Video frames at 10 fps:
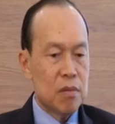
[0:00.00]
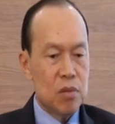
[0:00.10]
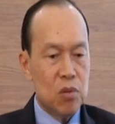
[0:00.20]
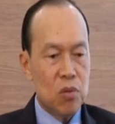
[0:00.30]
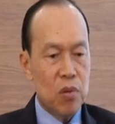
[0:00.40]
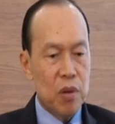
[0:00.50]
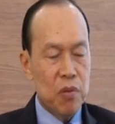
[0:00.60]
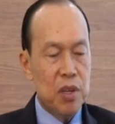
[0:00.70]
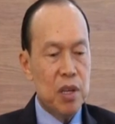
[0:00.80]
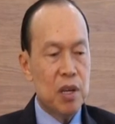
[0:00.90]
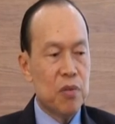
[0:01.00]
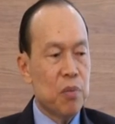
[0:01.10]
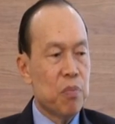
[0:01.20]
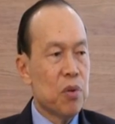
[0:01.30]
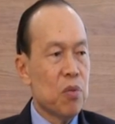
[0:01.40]
So every year we
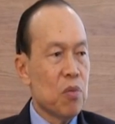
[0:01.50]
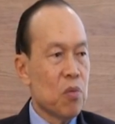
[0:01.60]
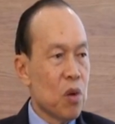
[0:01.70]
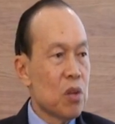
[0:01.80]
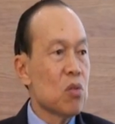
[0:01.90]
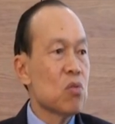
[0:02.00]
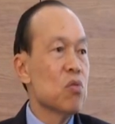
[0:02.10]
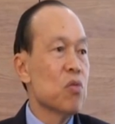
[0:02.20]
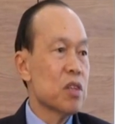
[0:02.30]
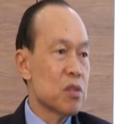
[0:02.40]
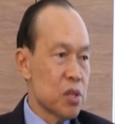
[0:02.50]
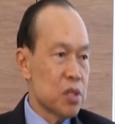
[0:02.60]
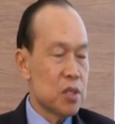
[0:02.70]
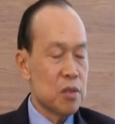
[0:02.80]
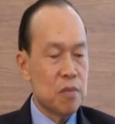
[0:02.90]
build one or two
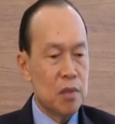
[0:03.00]
factories.